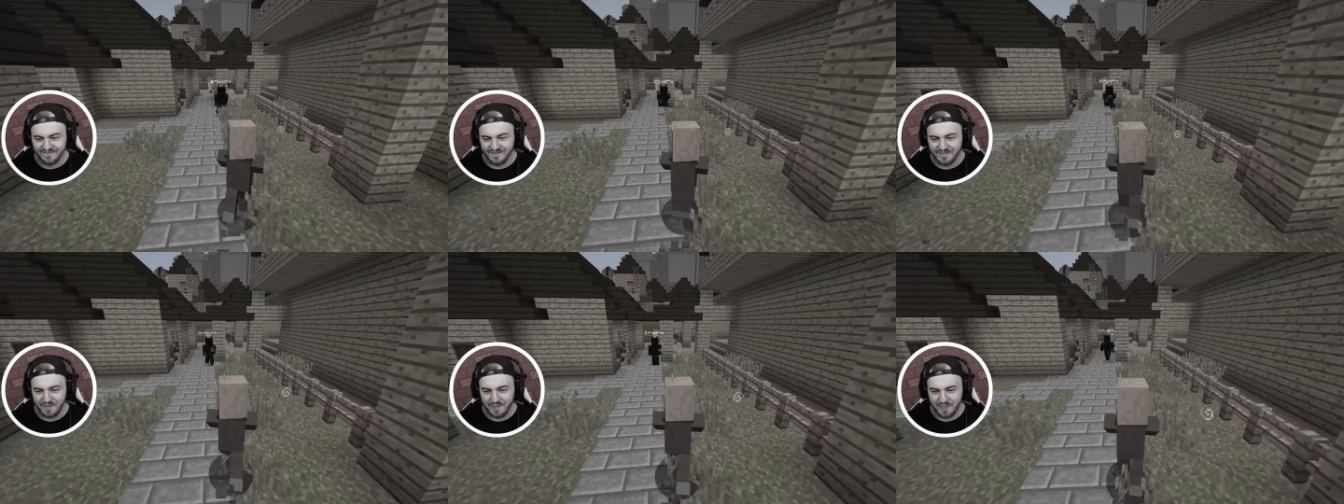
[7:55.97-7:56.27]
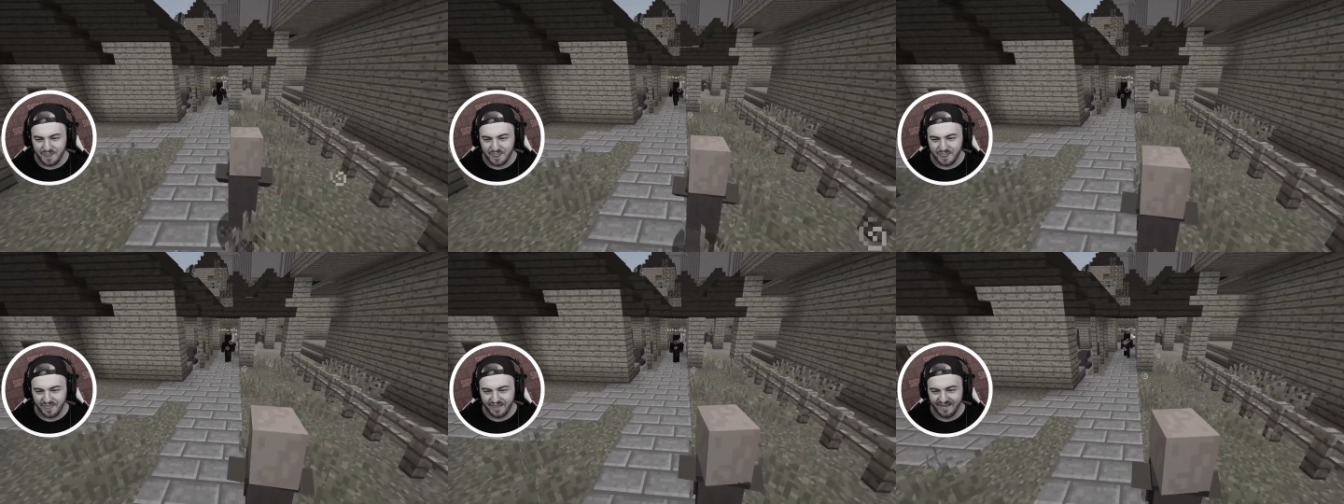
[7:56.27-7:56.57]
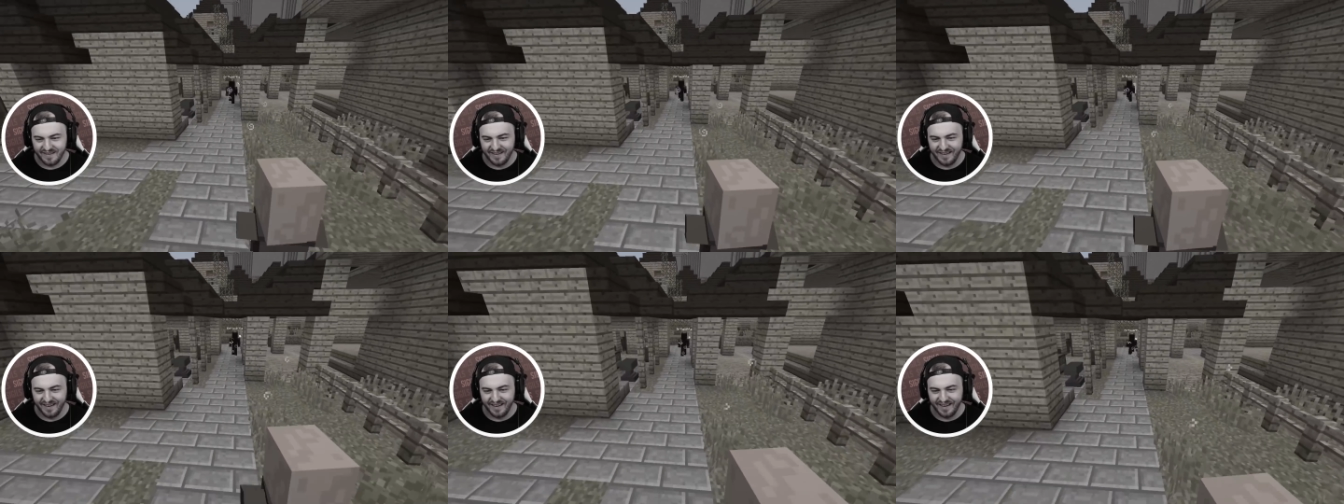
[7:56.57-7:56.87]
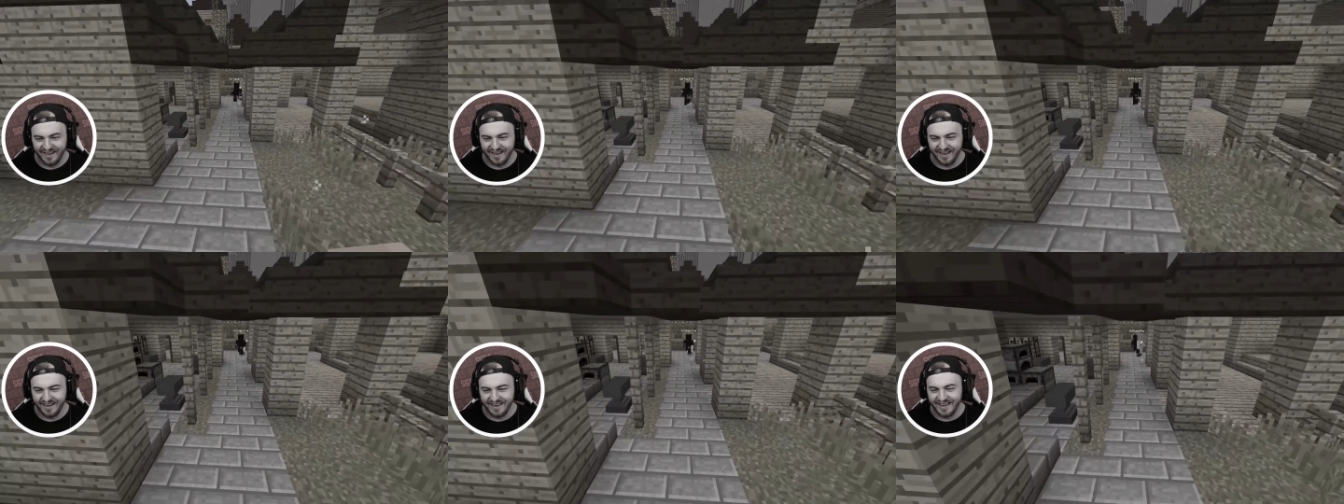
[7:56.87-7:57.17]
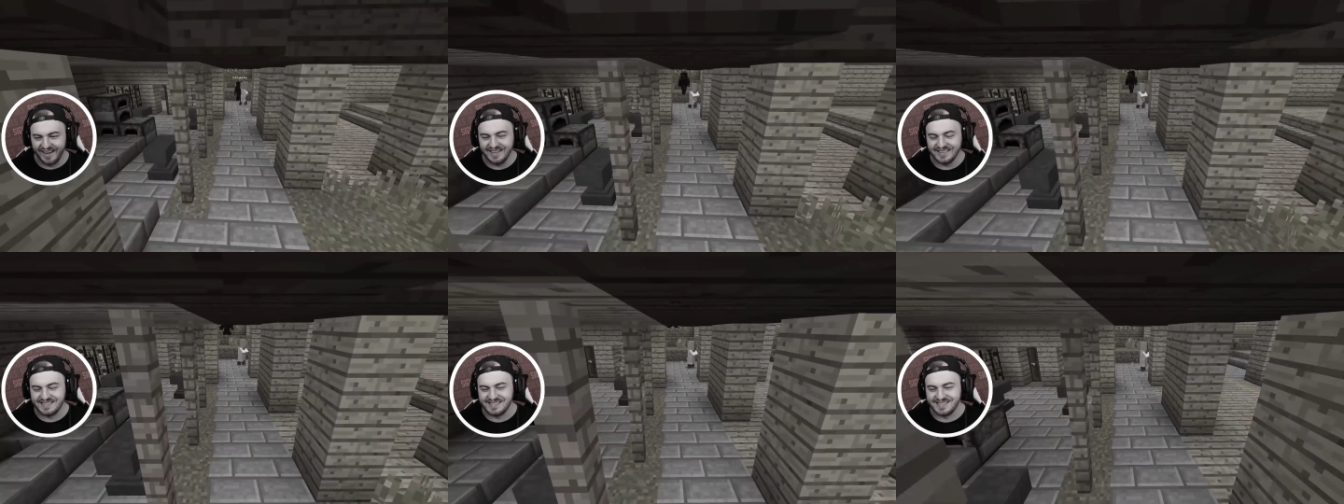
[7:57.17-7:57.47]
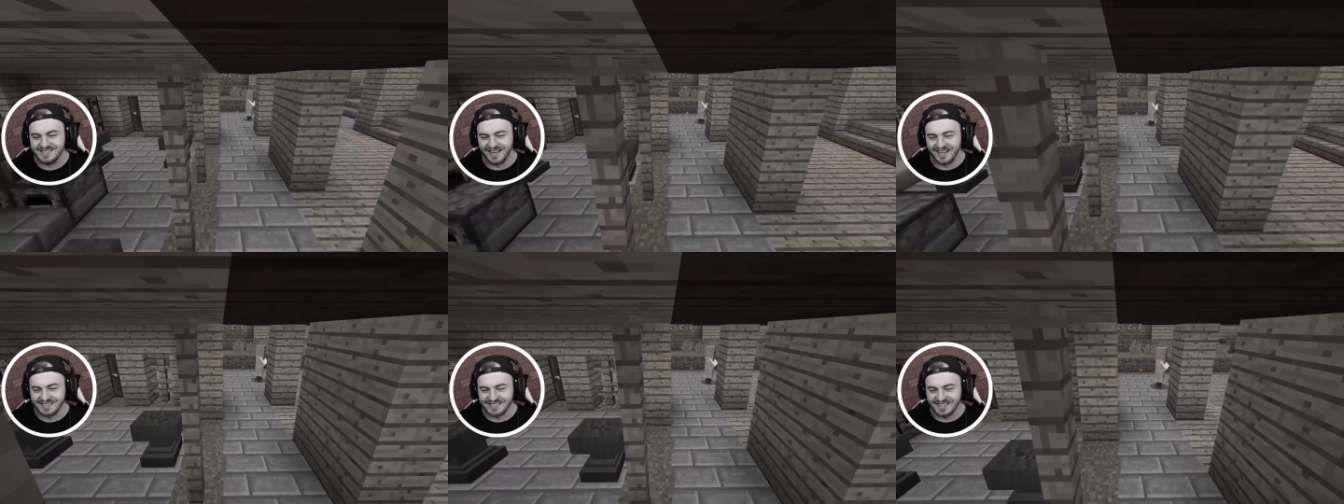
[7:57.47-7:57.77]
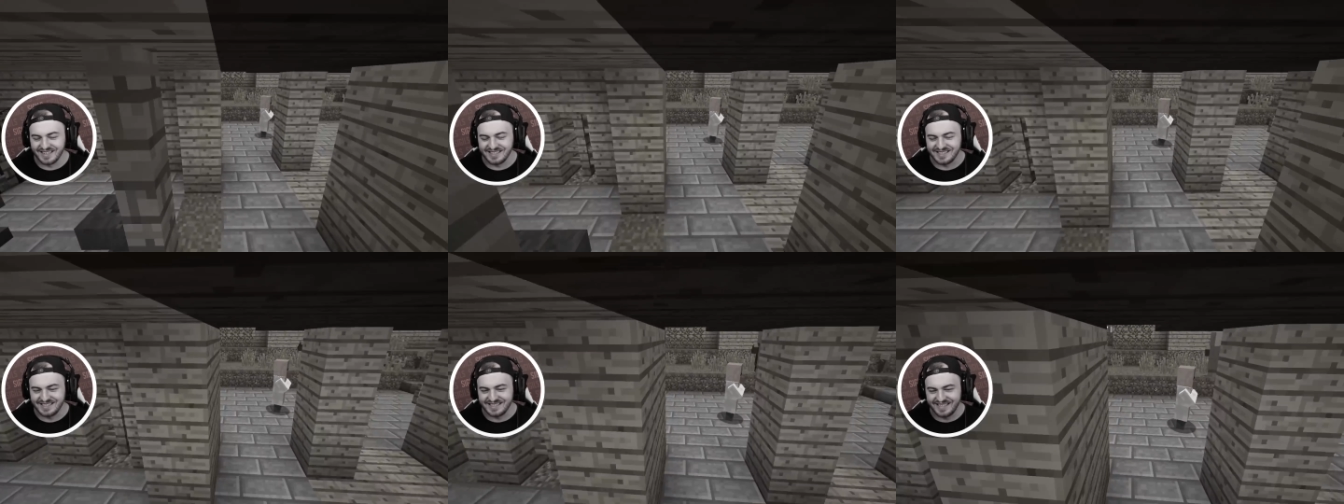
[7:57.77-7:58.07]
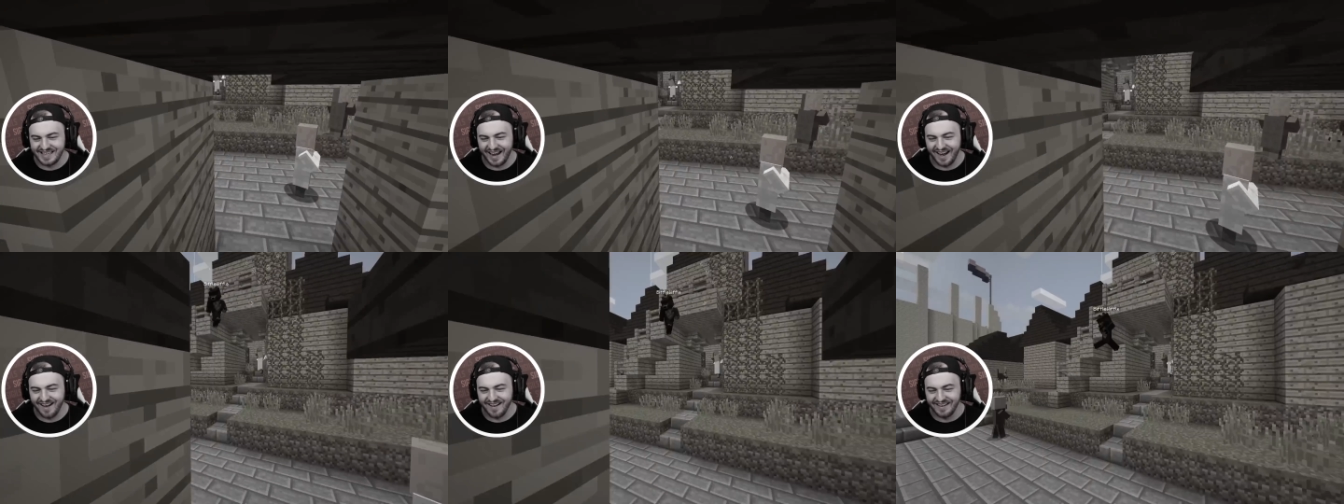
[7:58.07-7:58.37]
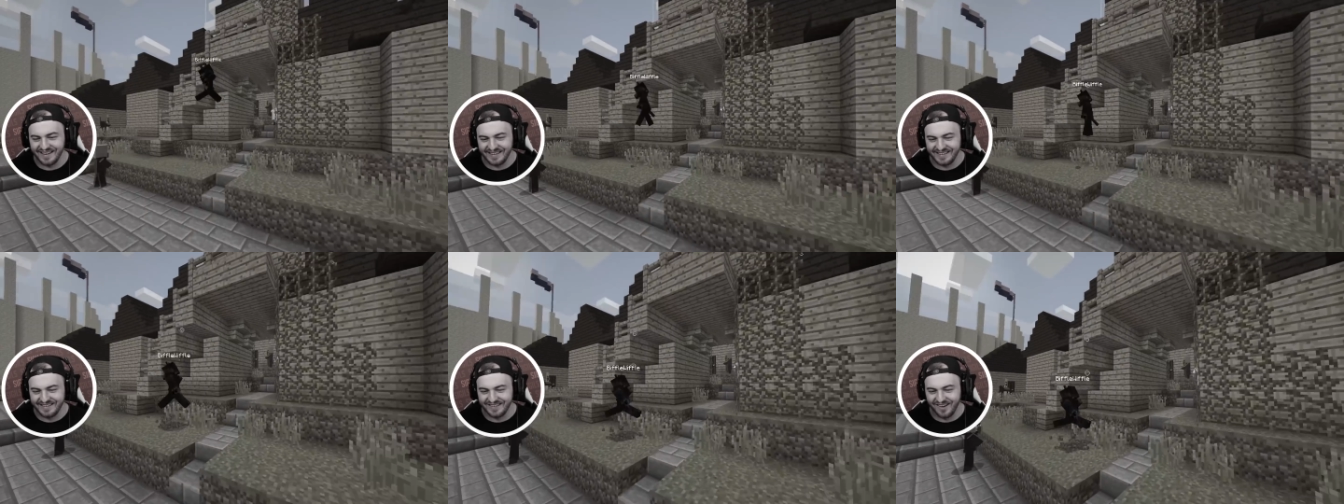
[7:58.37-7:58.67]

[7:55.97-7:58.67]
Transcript: Get him! Why? is could be any of Scaredy